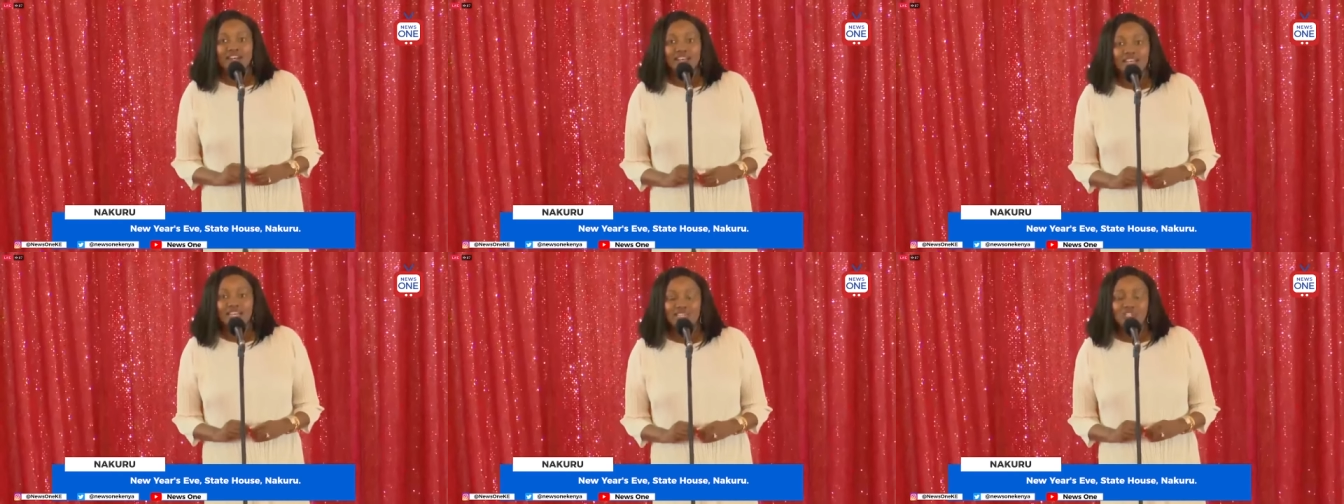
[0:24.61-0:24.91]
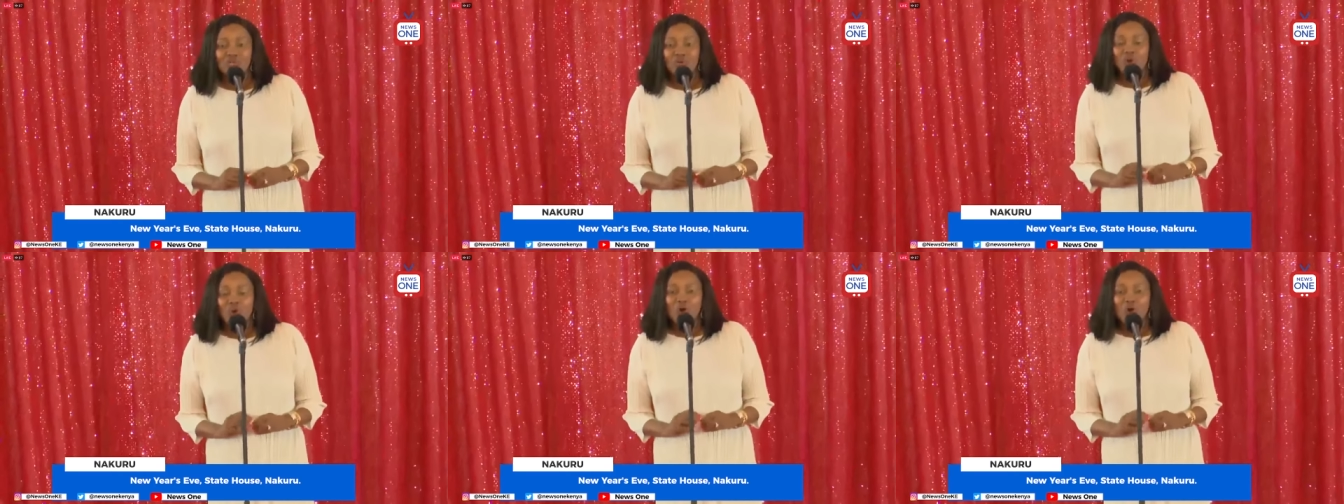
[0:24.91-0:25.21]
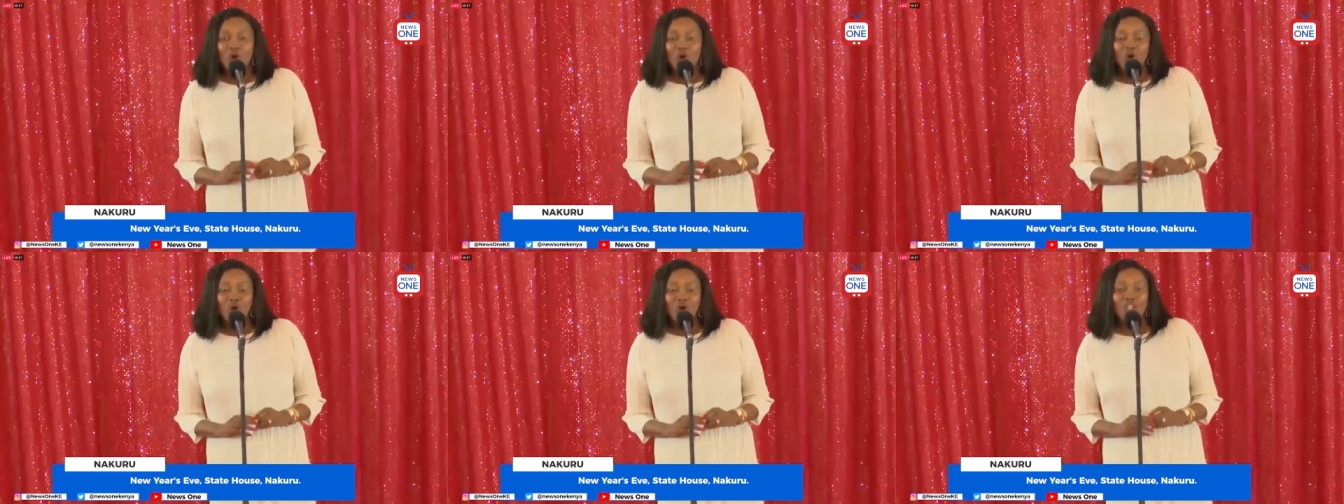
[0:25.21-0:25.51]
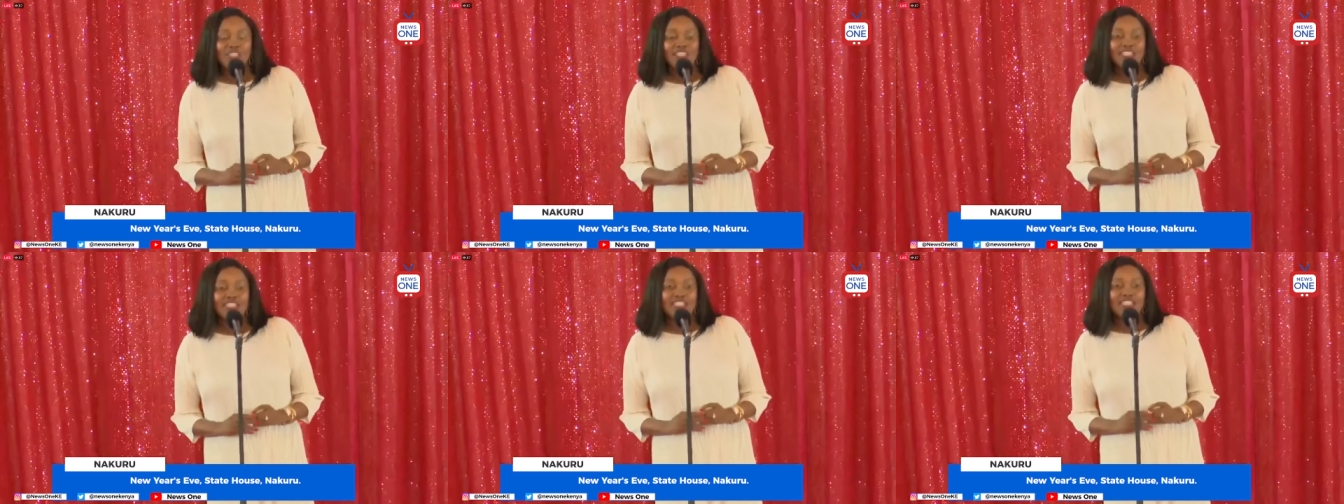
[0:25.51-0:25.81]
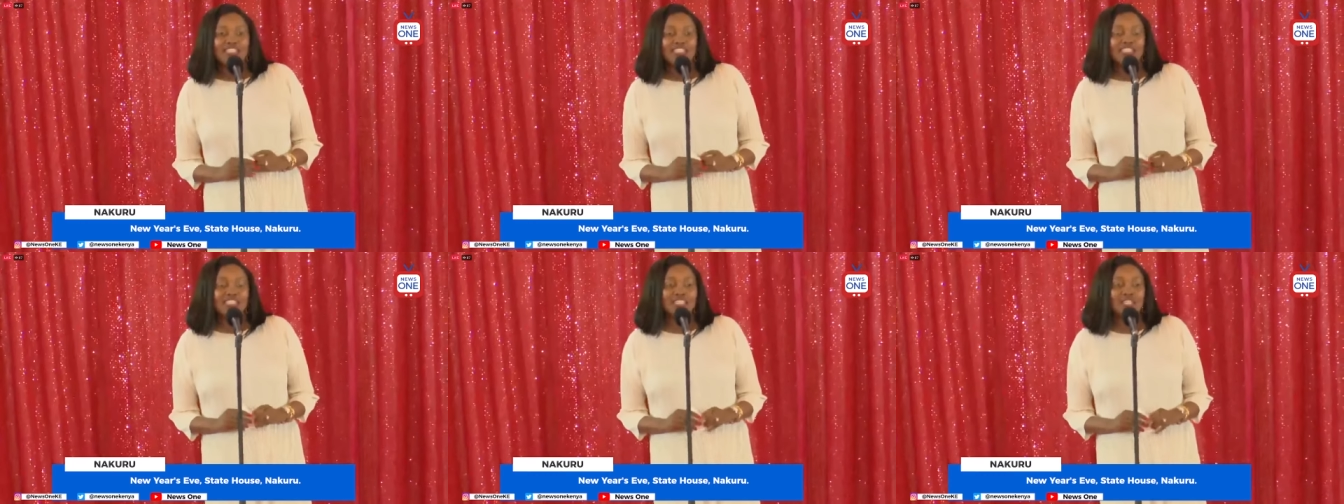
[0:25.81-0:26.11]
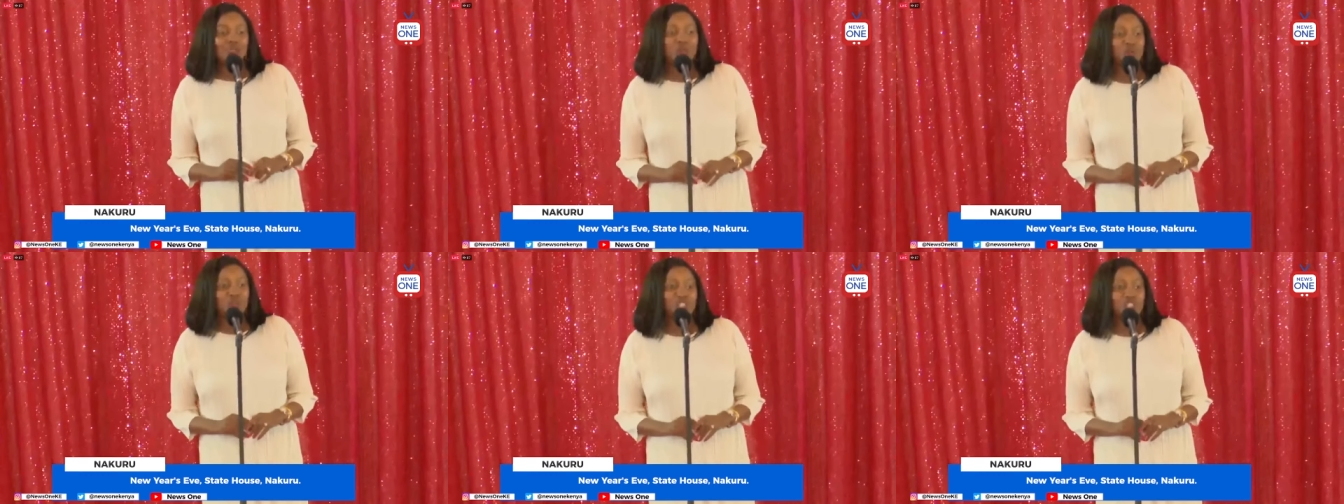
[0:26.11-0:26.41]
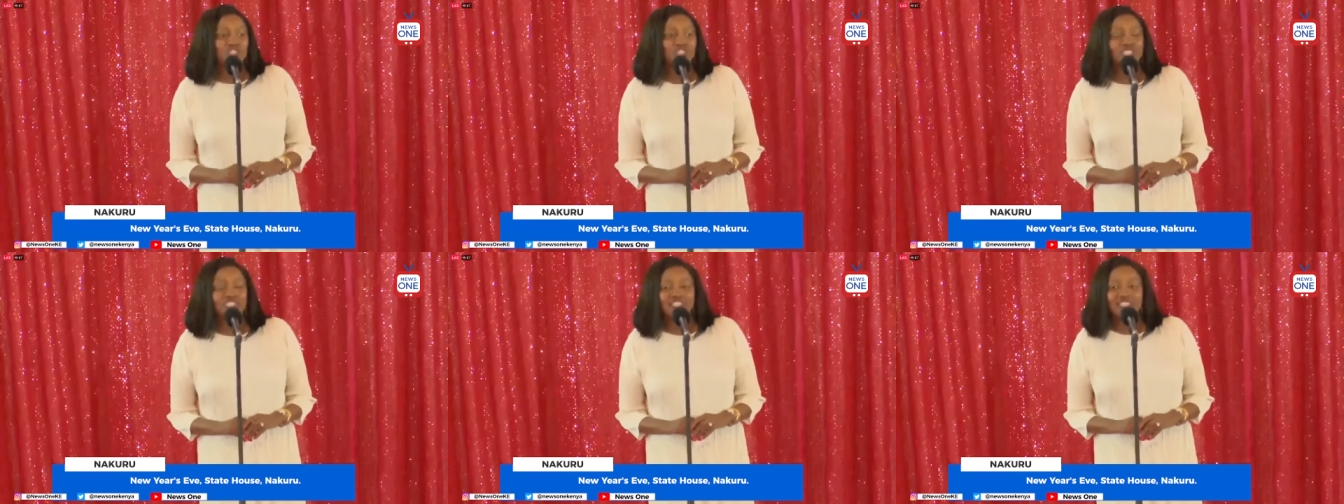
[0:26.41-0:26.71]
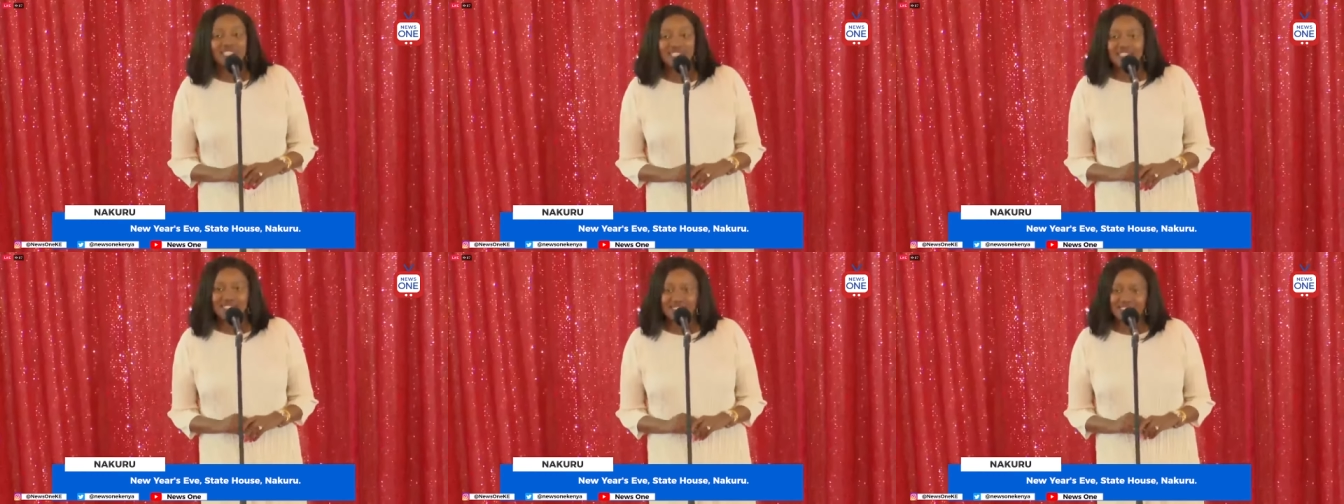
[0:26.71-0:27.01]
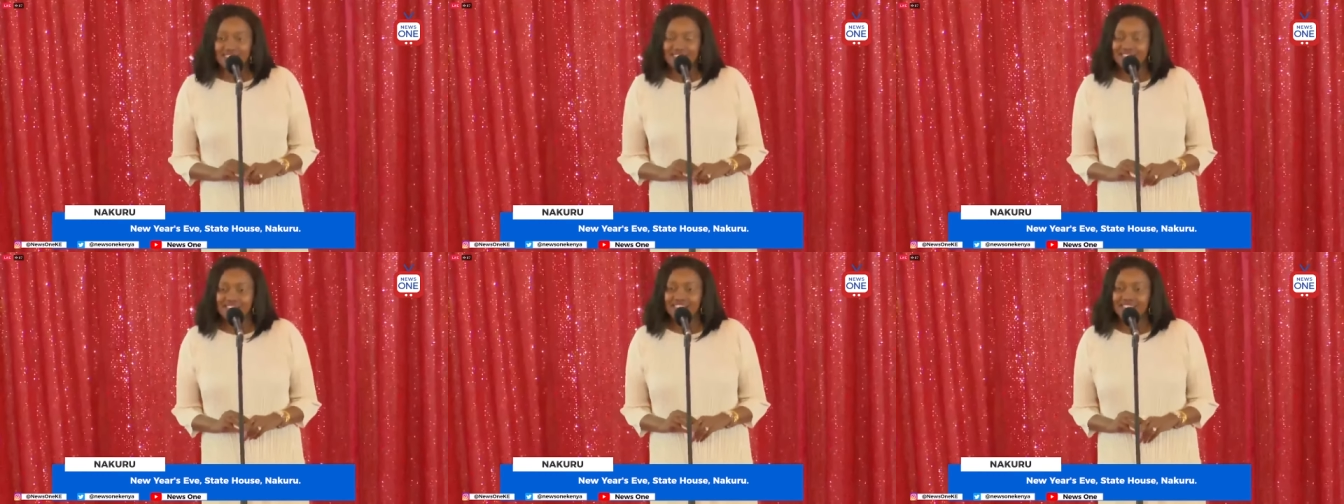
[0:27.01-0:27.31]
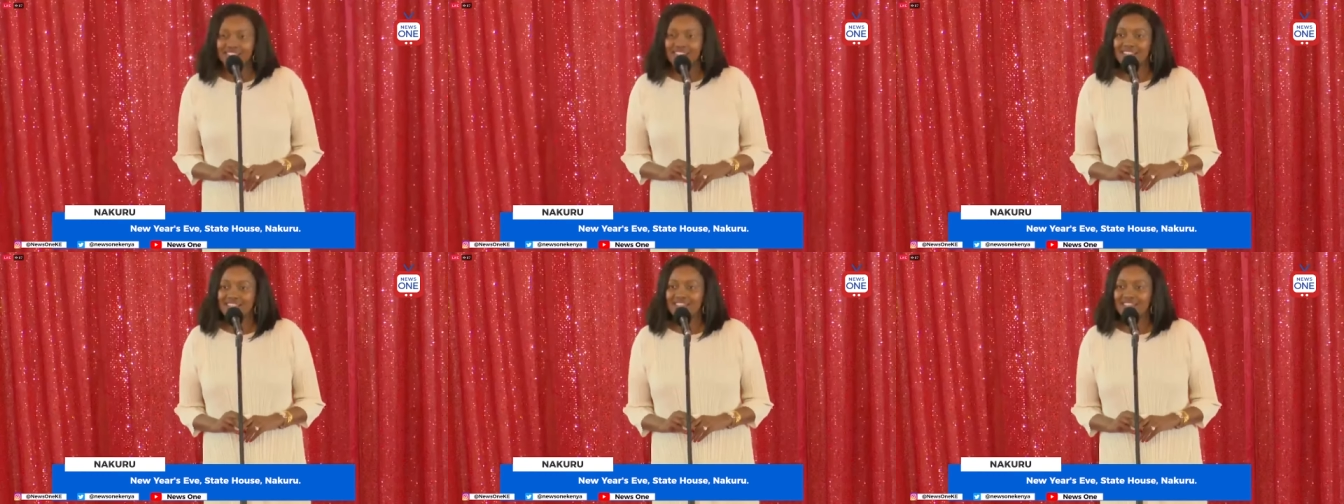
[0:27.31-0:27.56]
and all the distinguished guests